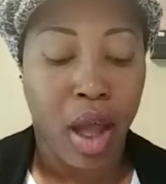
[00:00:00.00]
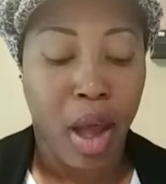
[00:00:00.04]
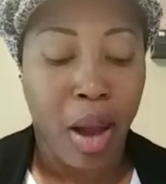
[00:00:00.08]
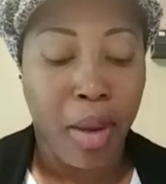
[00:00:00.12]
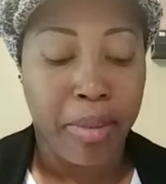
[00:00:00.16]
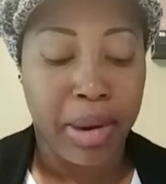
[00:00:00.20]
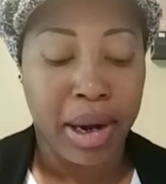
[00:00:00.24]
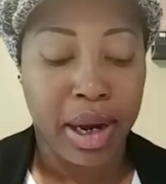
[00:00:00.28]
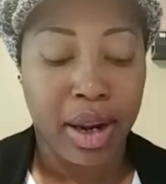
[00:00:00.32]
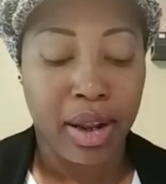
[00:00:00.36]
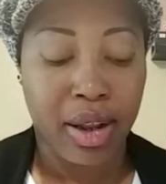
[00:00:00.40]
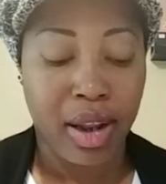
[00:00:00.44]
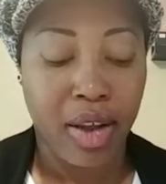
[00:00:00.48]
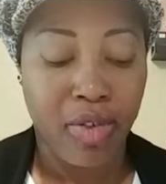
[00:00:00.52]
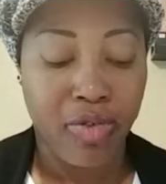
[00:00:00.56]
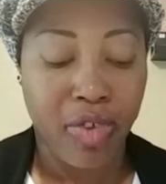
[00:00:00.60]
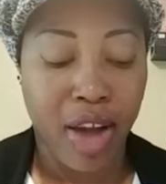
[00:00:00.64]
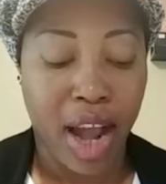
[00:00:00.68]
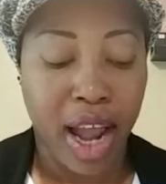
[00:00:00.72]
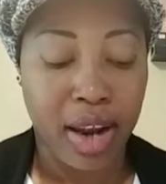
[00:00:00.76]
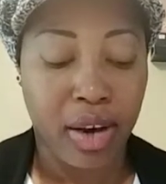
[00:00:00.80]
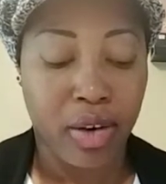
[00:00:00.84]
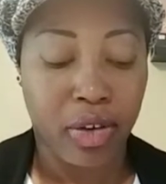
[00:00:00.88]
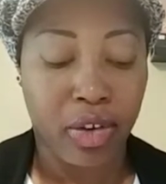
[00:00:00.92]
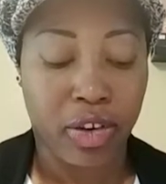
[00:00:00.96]
But in the
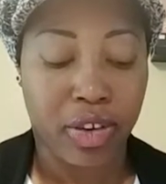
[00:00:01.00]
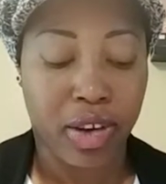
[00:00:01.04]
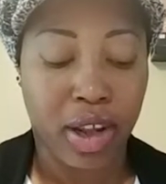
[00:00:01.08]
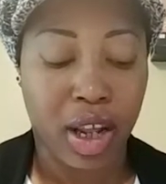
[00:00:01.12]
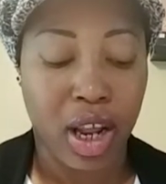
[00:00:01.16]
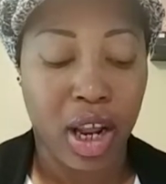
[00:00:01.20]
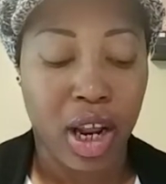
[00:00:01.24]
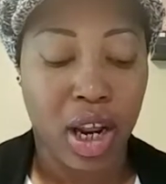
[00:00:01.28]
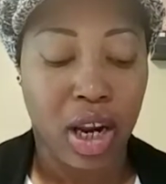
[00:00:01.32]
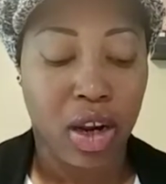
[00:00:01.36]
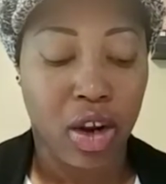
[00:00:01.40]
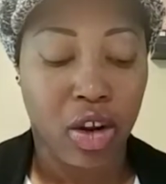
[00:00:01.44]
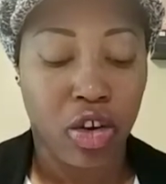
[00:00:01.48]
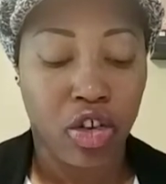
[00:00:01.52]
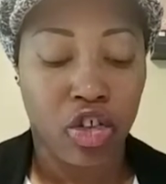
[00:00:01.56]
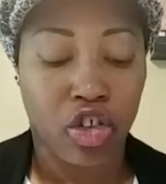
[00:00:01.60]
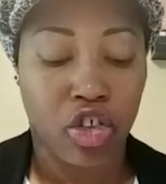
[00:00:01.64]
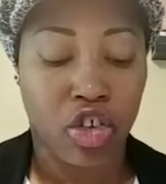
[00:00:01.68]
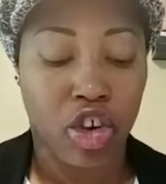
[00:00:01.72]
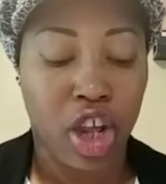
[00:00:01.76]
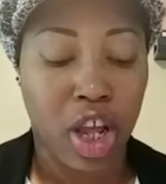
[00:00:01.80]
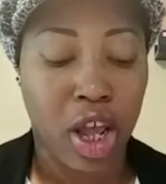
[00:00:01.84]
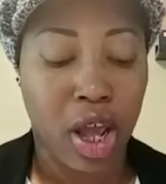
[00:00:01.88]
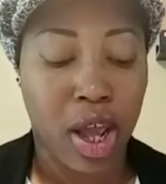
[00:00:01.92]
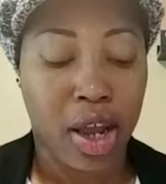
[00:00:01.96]
final scene,
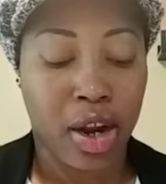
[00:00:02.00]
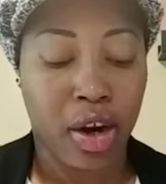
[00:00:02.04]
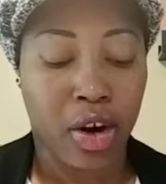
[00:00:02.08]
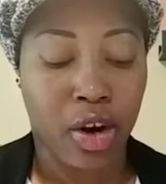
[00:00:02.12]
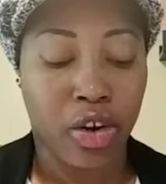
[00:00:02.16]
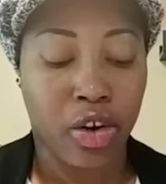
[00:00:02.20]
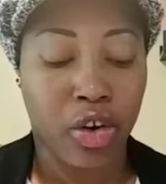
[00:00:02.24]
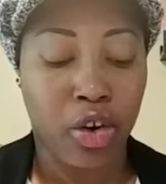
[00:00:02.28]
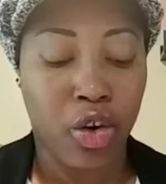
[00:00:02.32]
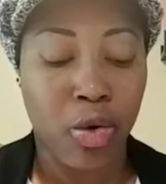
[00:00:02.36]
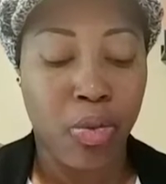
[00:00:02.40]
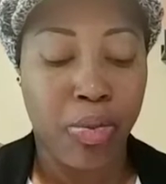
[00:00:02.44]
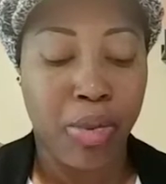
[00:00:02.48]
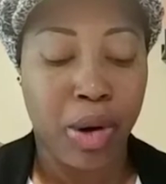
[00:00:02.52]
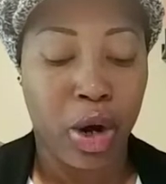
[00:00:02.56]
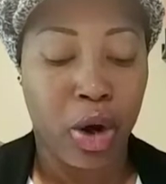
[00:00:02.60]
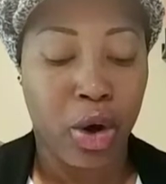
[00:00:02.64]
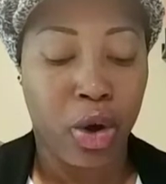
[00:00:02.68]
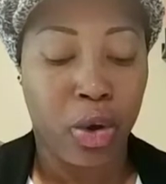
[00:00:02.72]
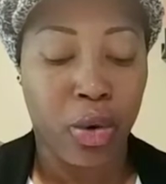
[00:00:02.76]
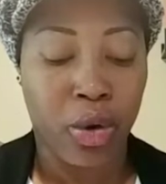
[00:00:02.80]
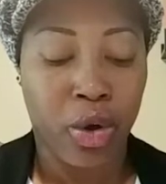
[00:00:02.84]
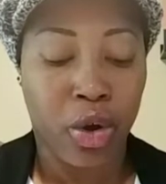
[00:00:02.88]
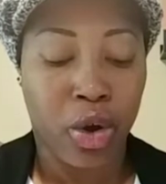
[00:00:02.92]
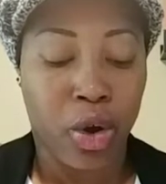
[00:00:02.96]
she and her new
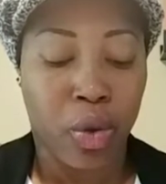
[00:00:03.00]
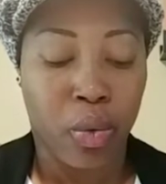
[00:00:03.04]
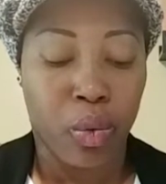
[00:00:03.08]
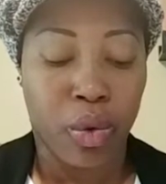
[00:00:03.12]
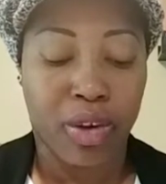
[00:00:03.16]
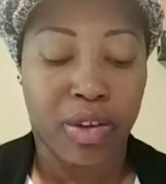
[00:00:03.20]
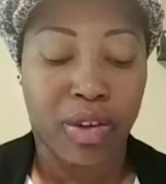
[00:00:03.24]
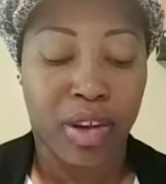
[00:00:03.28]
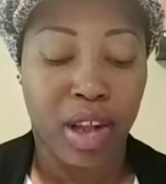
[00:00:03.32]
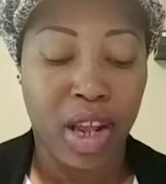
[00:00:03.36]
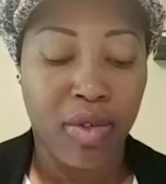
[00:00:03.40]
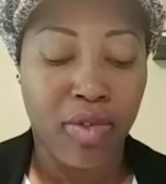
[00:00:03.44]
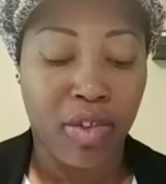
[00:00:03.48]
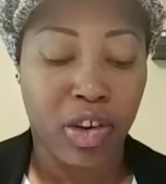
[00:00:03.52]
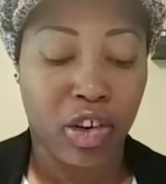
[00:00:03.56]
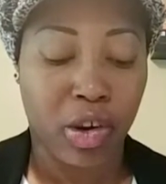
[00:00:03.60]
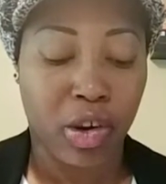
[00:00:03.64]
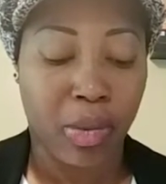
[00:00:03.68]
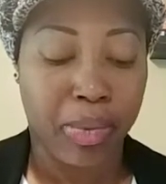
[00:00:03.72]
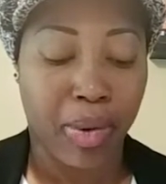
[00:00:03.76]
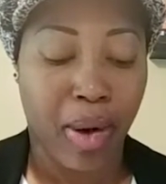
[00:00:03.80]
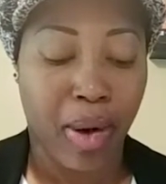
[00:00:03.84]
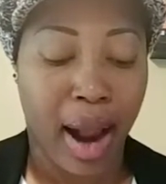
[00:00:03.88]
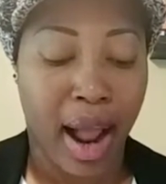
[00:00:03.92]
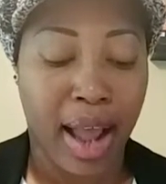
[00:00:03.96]
beau receive a
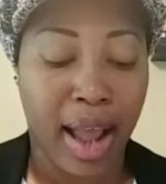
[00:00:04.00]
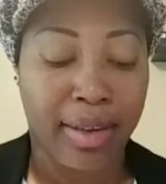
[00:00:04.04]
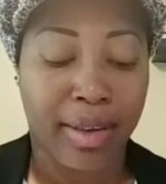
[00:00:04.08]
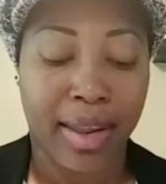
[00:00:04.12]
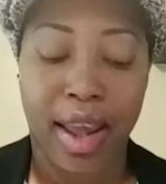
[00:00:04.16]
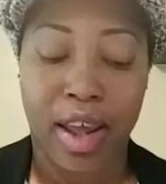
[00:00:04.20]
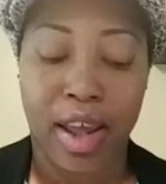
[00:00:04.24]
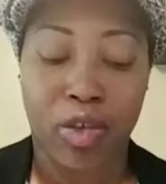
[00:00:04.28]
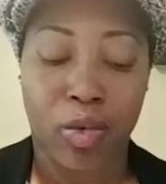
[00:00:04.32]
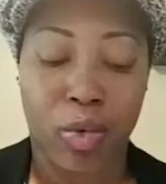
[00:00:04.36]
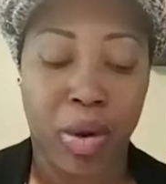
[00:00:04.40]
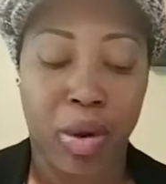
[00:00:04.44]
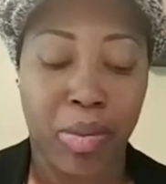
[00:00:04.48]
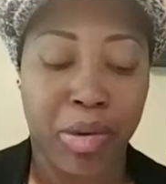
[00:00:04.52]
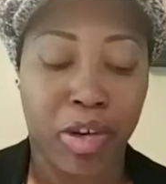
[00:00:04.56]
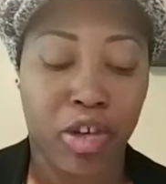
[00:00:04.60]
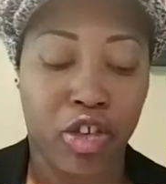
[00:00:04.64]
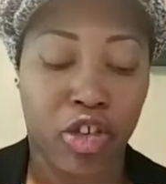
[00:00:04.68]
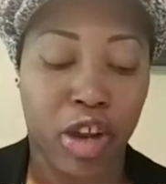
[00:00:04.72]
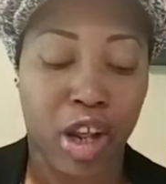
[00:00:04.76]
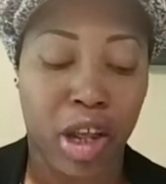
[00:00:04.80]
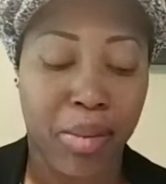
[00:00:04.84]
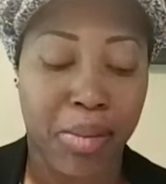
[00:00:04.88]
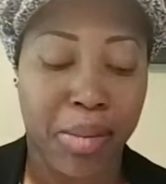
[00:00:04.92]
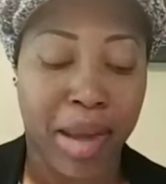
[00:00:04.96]
surprise answering
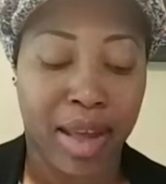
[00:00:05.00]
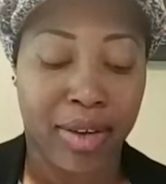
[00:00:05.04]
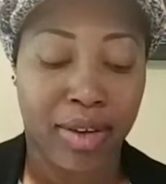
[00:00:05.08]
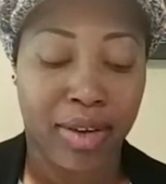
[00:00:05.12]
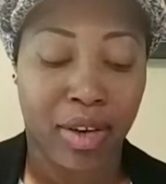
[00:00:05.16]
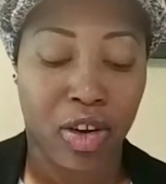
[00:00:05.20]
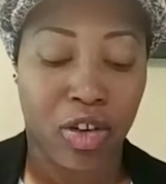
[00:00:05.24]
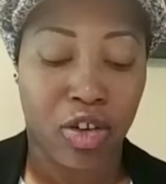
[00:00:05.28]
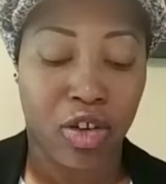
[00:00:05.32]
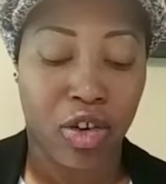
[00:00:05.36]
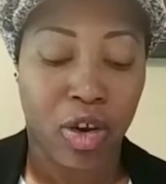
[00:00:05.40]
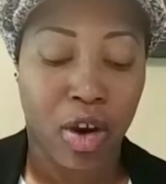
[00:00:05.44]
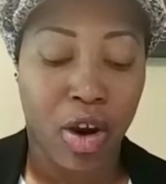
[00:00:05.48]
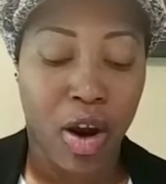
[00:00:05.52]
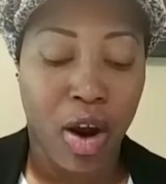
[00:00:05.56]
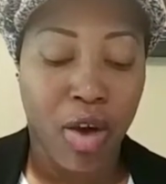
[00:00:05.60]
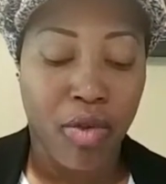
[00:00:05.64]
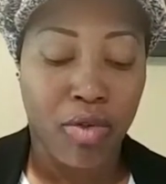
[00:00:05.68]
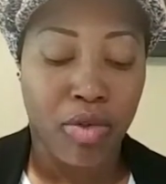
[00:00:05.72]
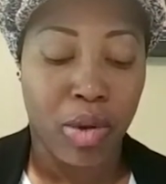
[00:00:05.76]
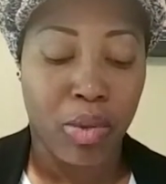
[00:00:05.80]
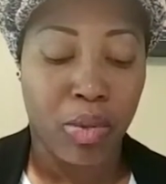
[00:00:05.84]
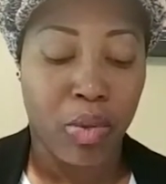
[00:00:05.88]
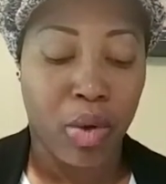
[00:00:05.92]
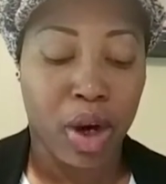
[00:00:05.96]
machine message
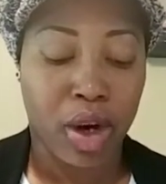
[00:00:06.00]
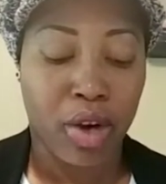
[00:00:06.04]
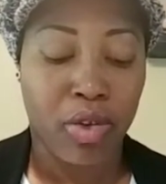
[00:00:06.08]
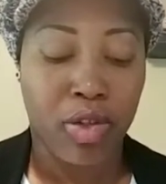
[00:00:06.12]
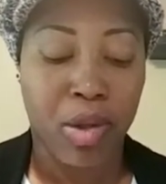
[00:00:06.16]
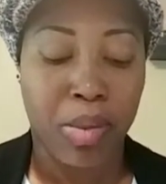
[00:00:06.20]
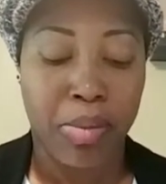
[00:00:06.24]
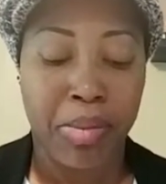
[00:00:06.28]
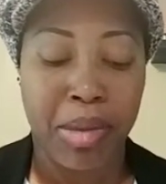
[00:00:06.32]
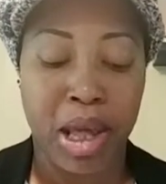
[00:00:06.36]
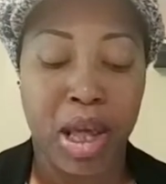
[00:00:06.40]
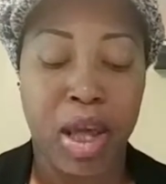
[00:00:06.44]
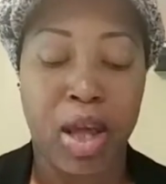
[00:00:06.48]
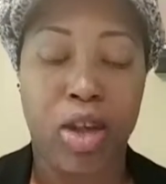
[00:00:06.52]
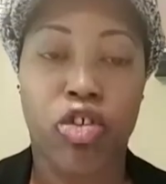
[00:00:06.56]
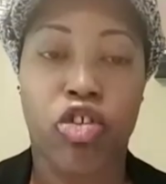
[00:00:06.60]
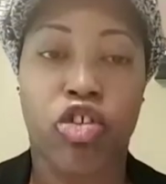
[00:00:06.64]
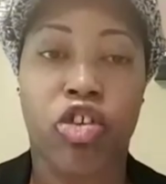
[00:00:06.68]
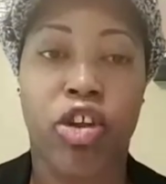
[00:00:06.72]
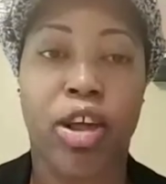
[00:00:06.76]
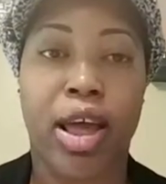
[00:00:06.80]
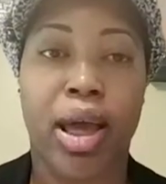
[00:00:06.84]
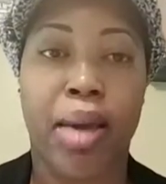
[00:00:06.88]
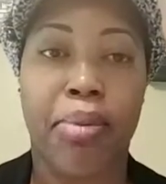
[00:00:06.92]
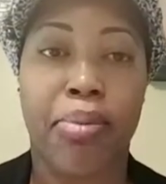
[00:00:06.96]
from one of the men
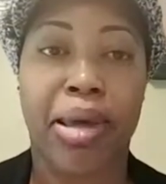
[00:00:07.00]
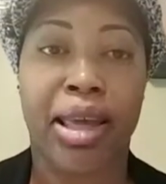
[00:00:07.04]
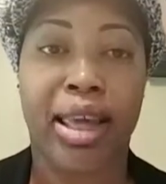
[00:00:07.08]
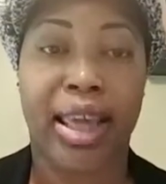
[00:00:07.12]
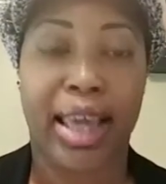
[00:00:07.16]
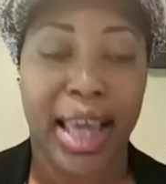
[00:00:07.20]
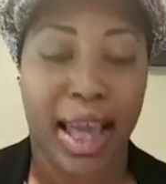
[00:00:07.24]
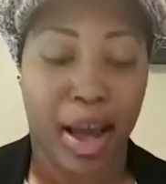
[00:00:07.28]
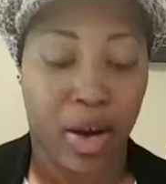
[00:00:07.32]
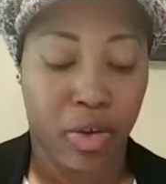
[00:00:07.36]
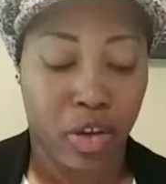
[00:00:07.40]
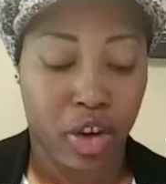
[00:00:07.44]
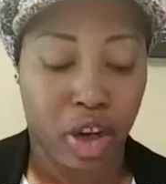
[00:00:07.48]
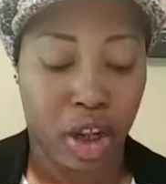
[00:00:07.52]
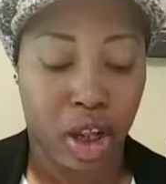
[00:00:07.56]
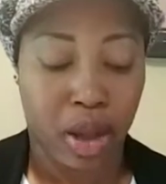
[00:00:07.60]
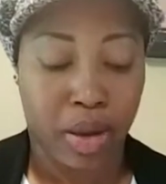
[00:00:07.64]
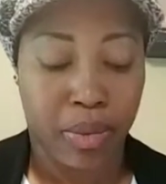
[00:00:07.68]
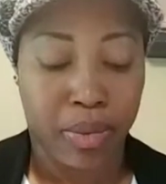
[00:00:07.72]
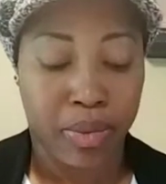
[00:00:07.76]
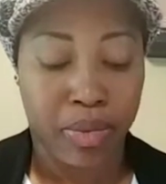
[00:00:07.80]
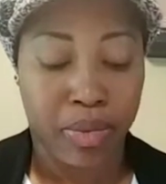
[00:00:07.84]
she had been counting.